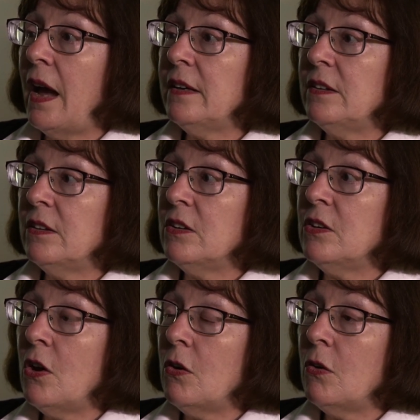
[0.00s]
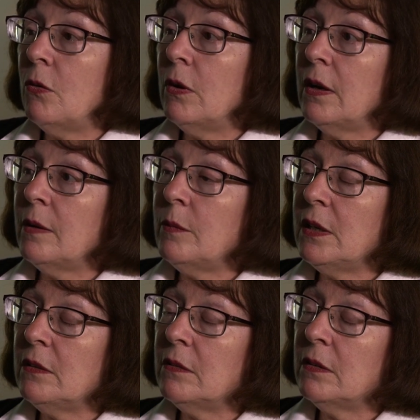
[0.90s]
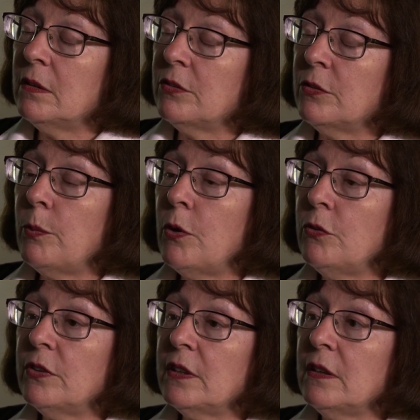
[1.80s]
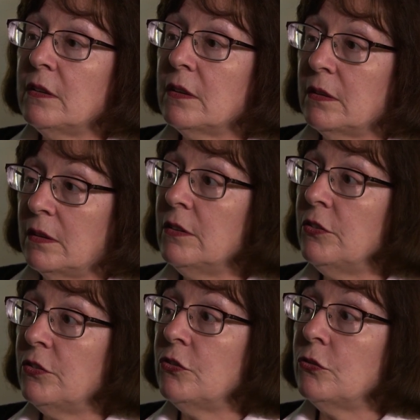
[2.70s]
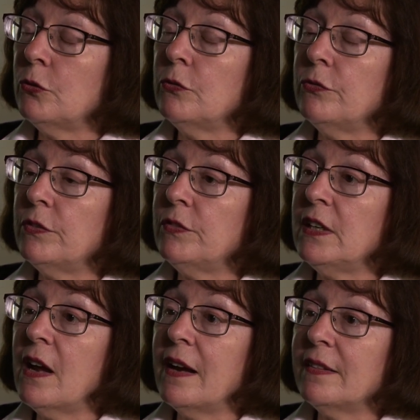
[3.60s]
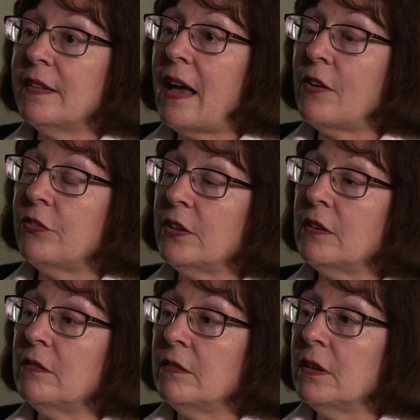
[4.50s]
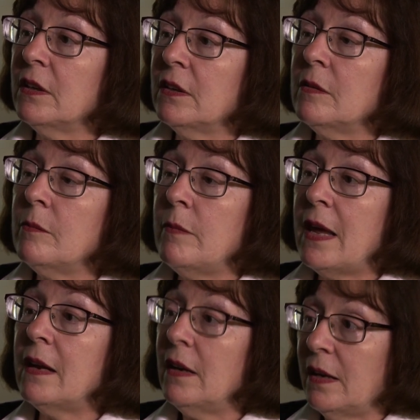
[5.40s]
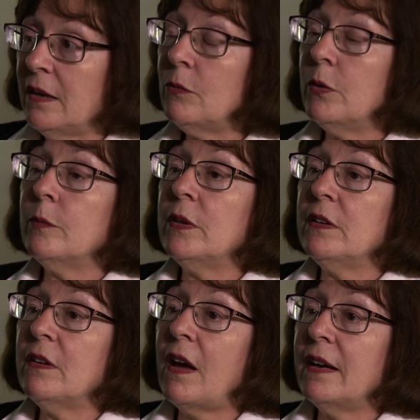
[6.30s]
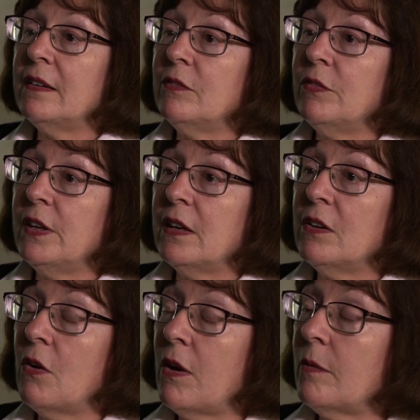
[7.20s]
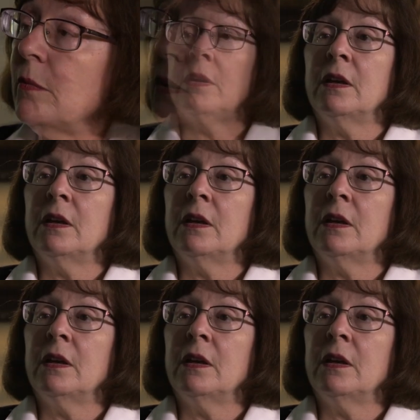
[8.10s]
didn't know, I mean, supposedly, and this is true, 59,000 men and women died in Vietnam.